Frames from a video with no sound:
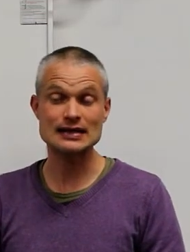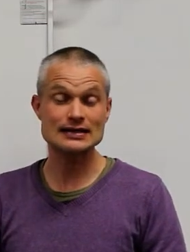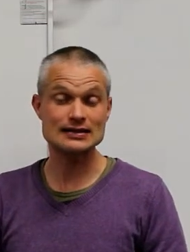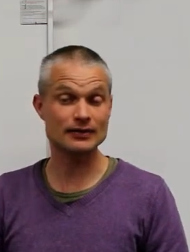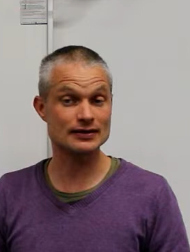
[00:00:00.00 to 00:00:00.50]

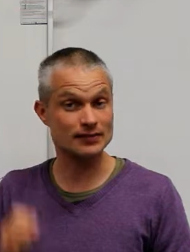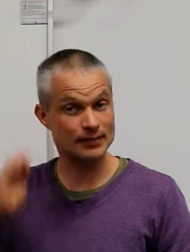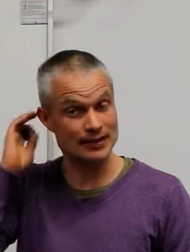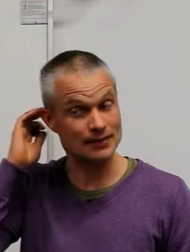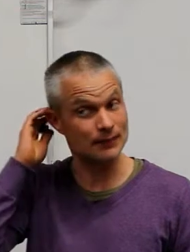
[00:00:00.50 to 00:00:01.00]
Some of
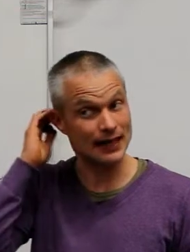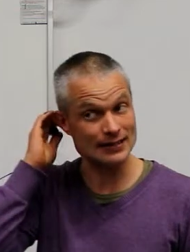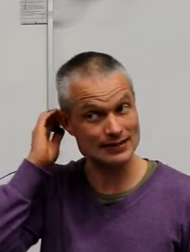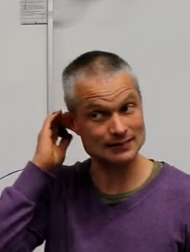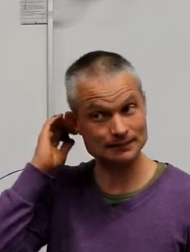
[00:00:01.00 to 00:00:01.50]
the
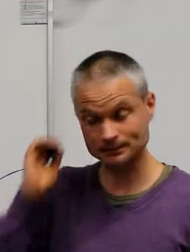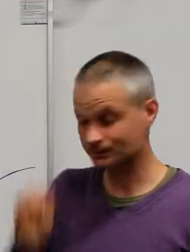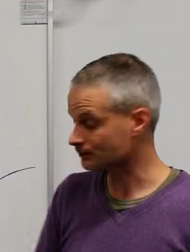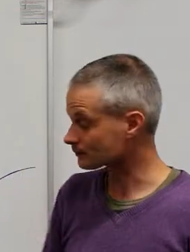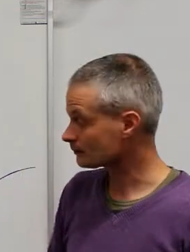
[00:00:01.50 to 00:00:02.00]
impacts
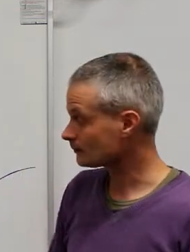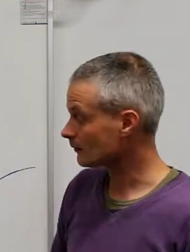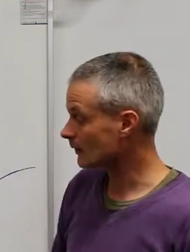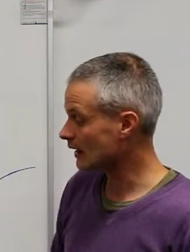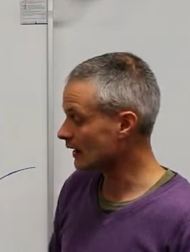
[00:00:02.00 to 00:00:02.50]

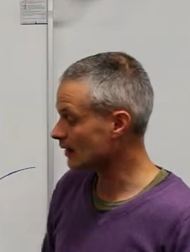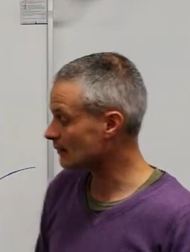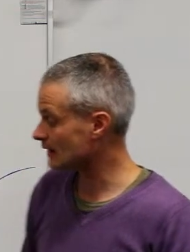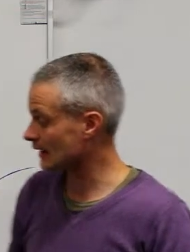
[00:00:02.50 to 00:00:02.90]
it